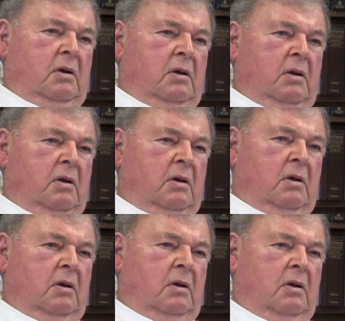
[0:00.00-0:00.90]

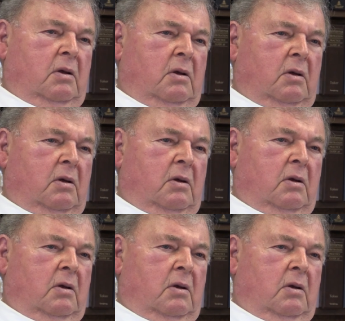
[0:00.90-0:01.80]
uh, out out of the mouth
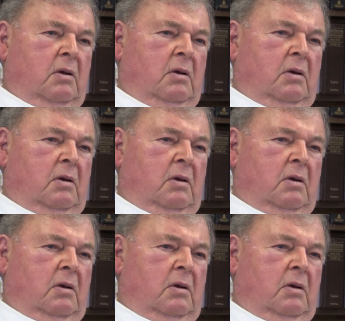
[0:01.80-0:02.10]
of the.